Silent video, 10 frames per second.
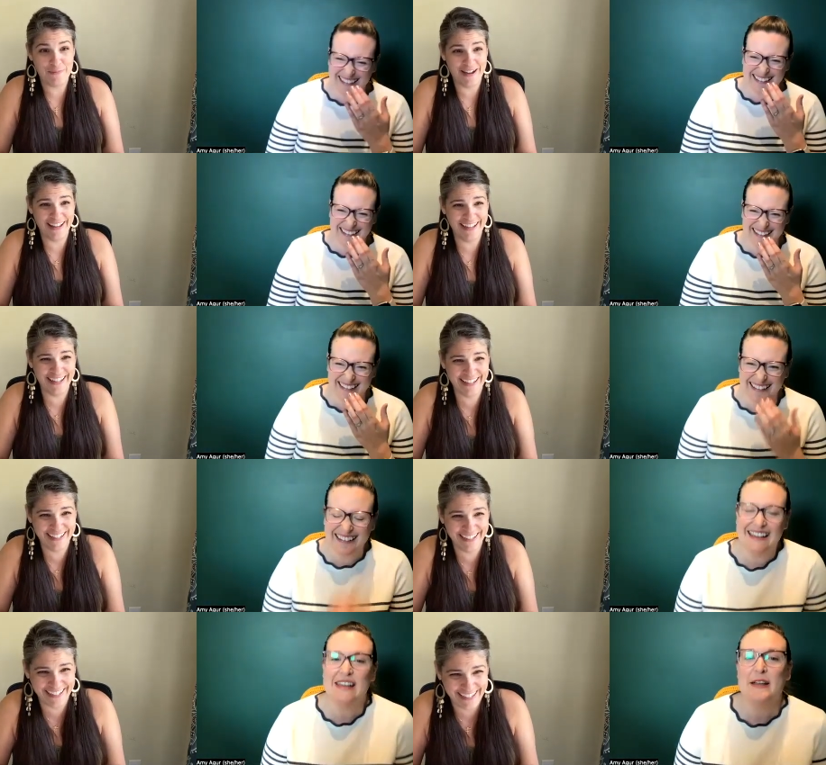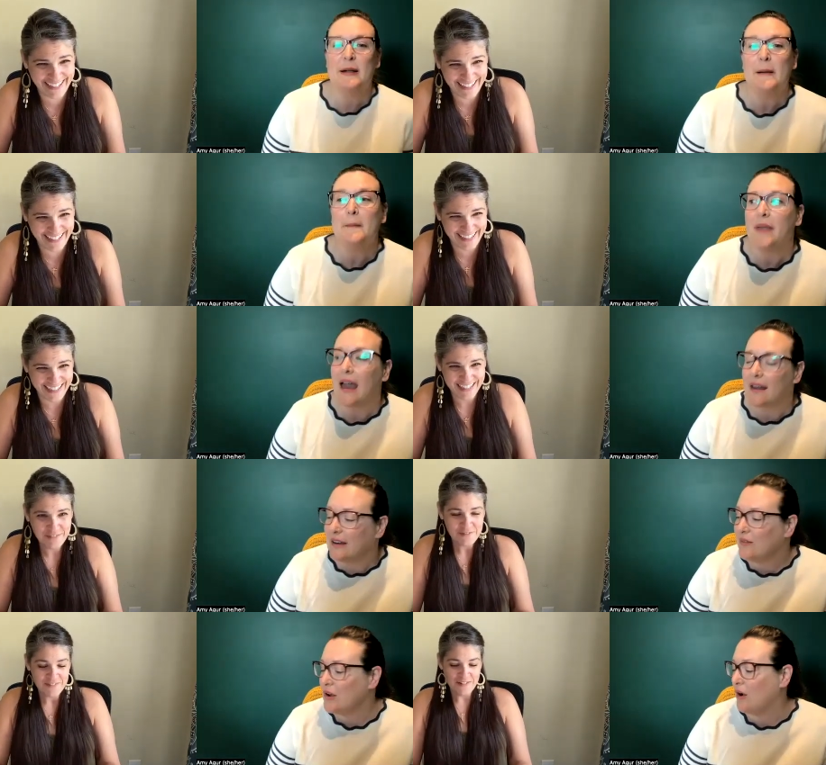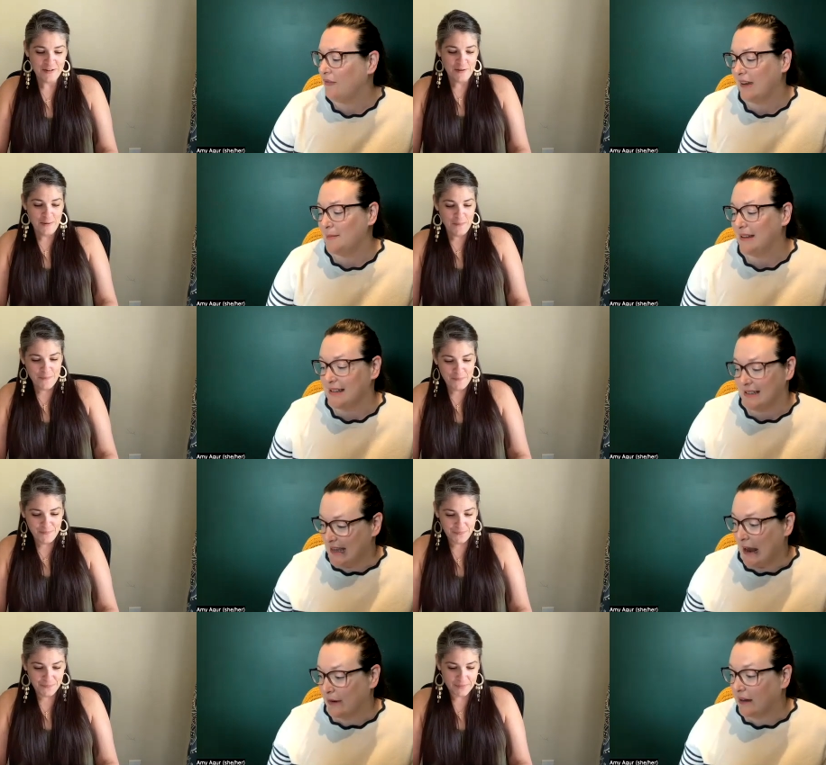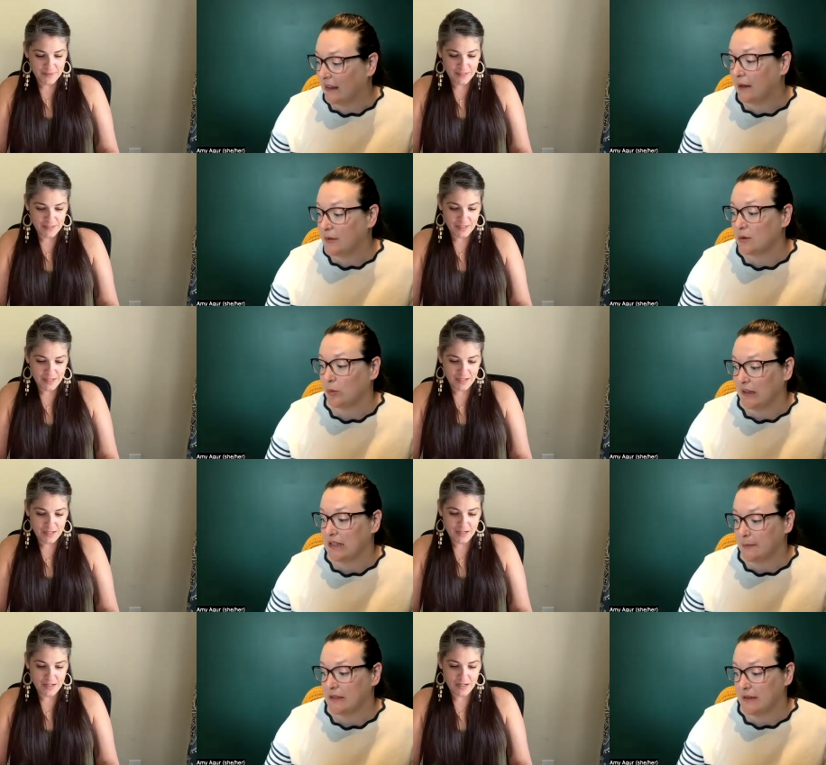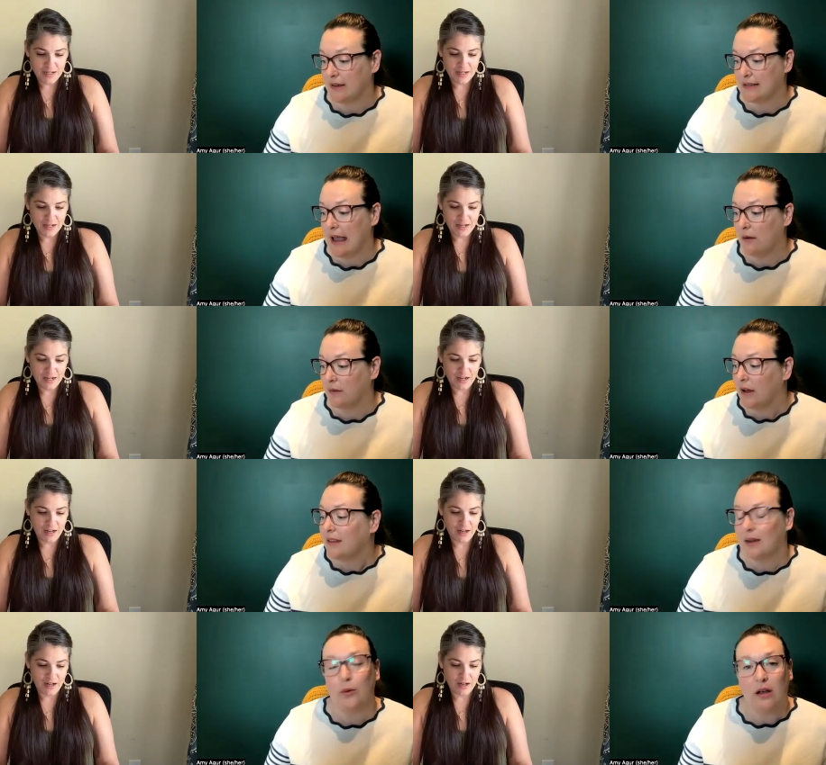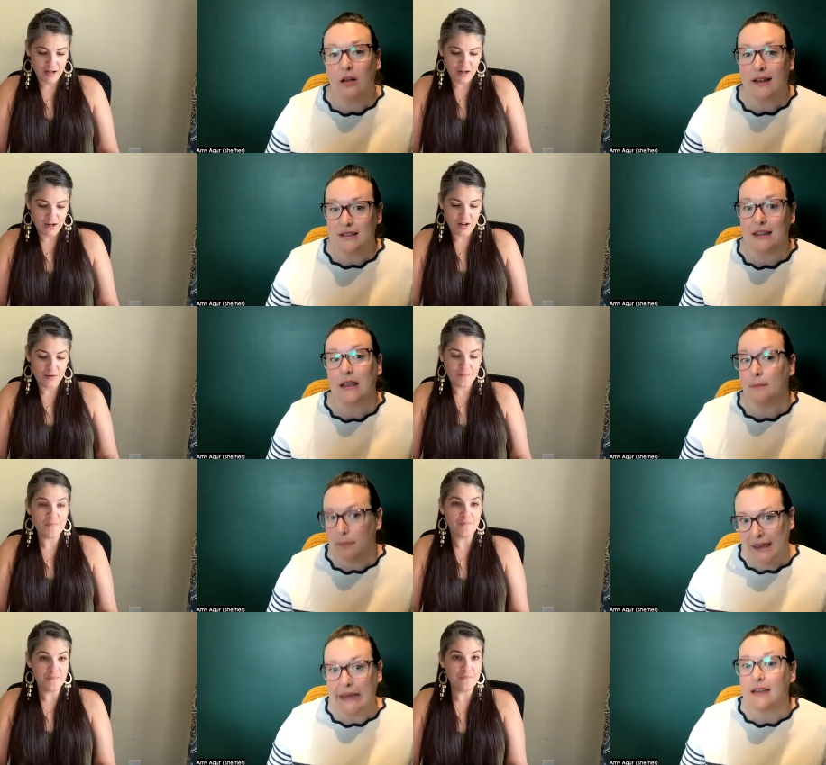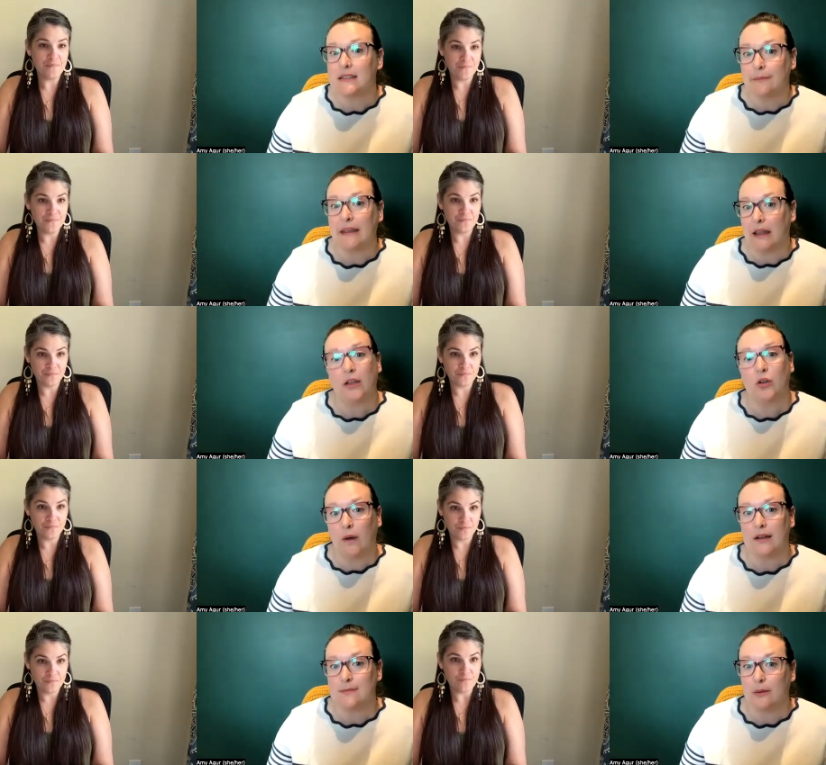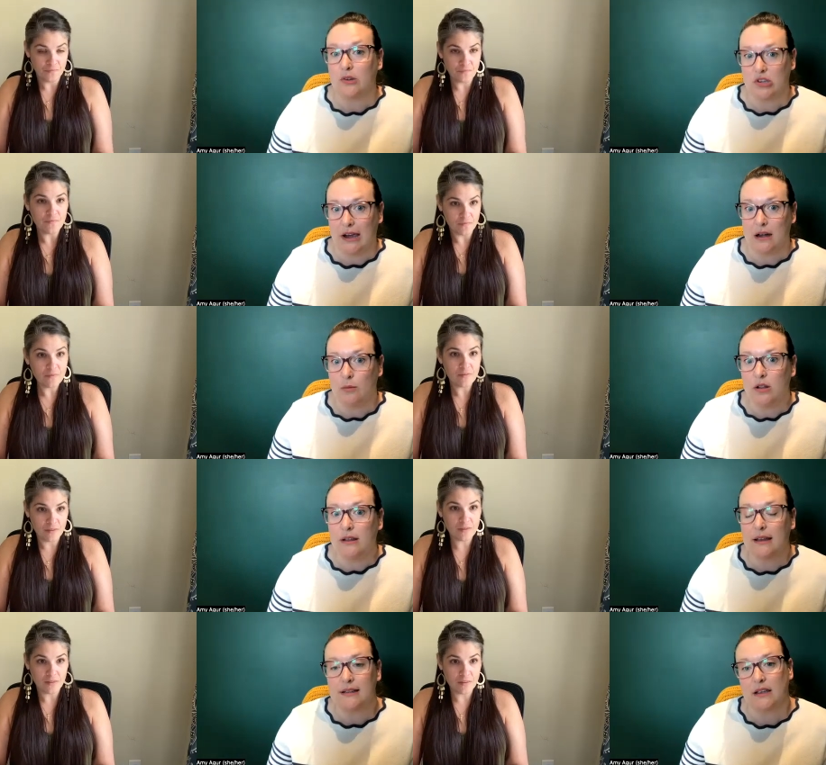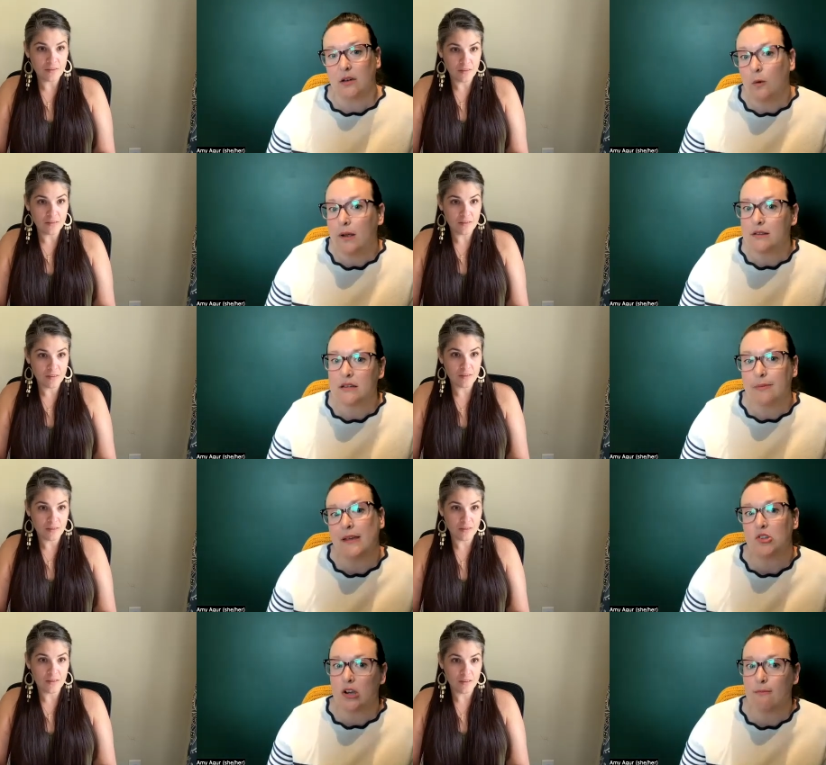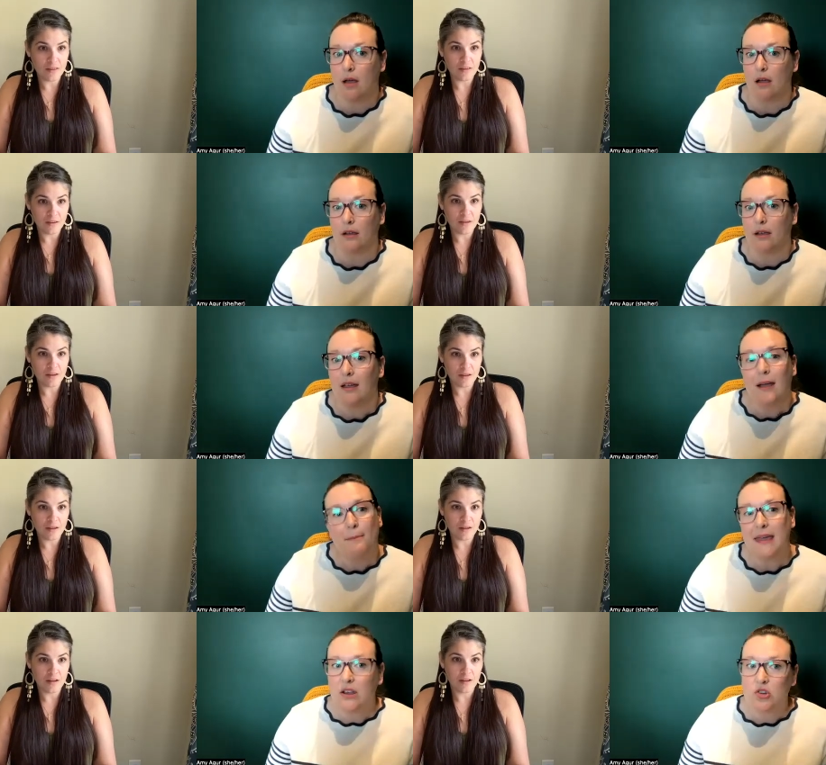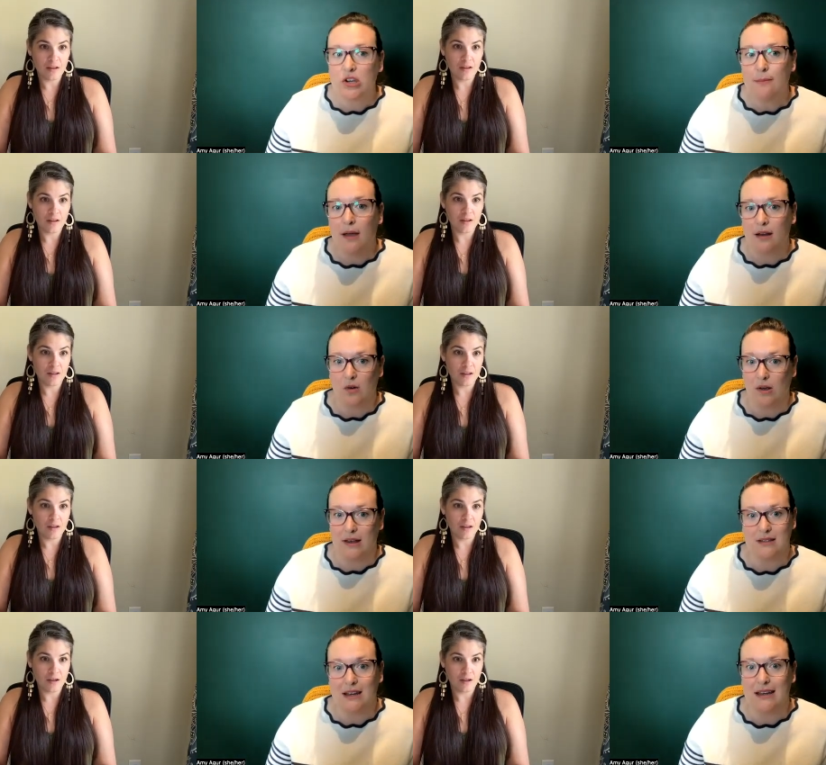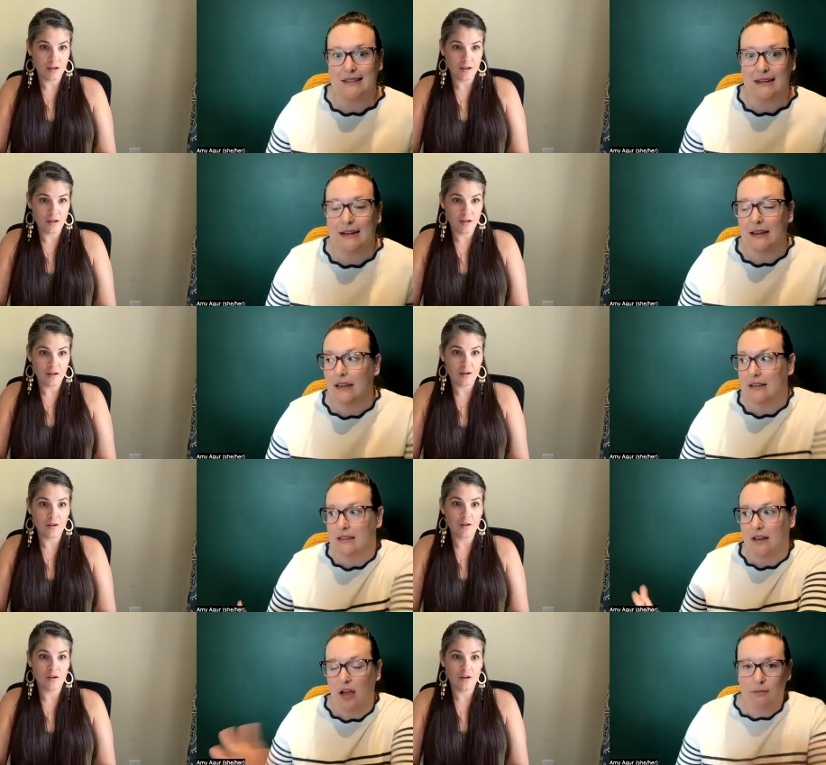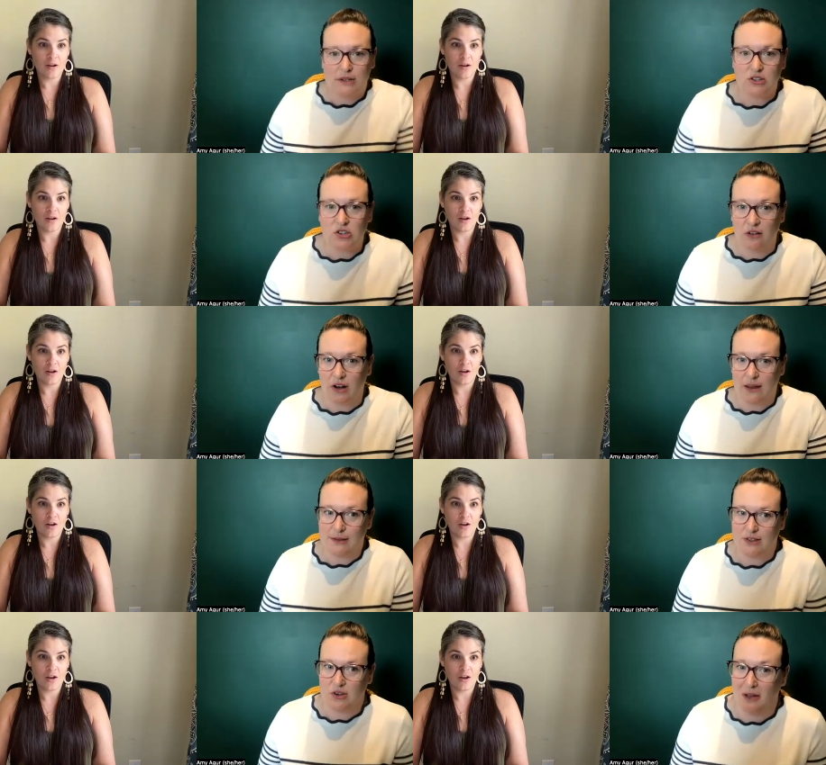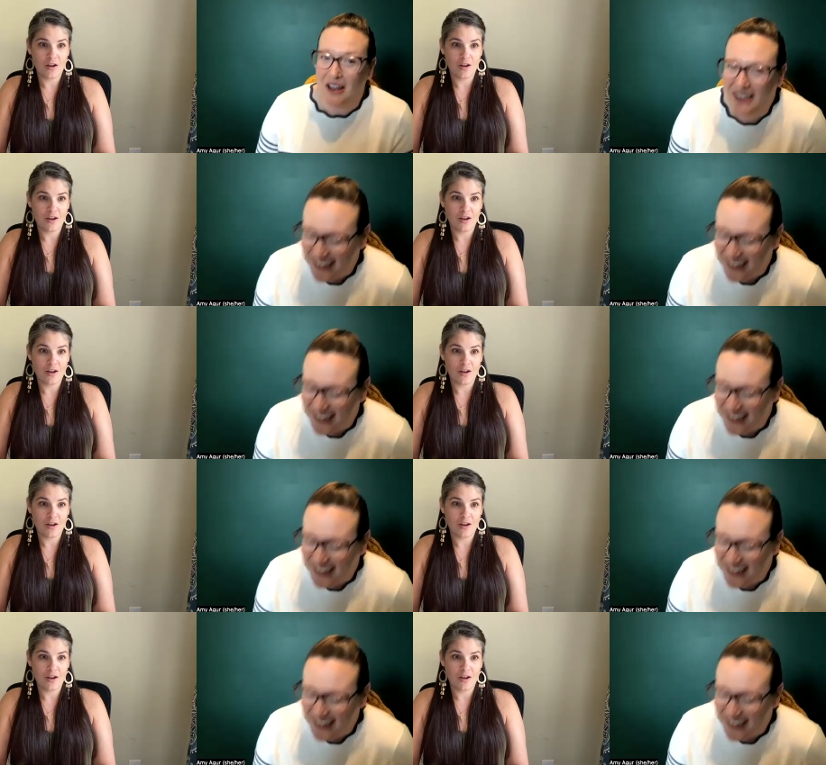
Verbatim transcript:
Speaker 1: but I don't even know if I can make the sound. Like, it was a really specific sound. Like, we all had to, like, compete to be, like, who got to be which animal. And he's like, who wants to be a chipmunk? Make your chipmunk noise. And I did it. And he's like, competition over, Amy's a chipmunk.